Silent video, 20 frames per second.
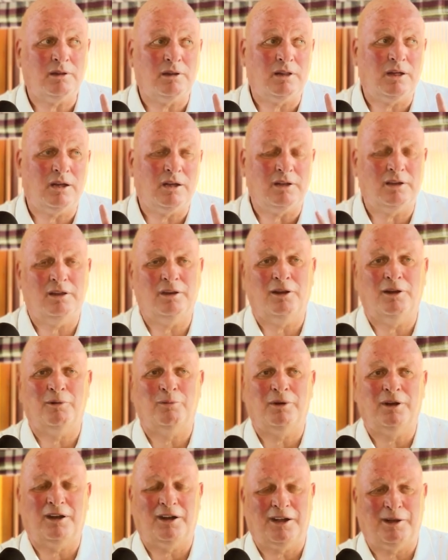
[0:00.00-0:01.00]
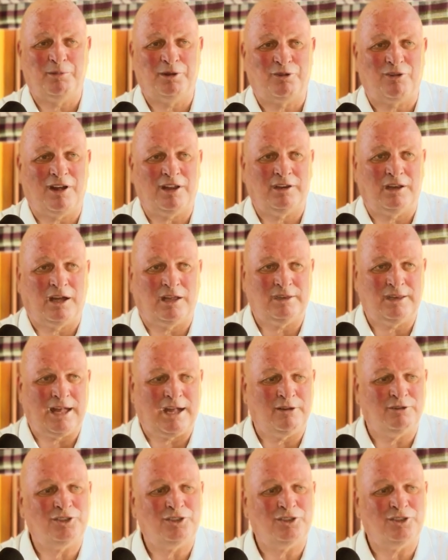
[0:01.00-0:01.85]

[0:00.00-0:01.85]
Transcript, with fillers: like, know, but I'm a granddad now.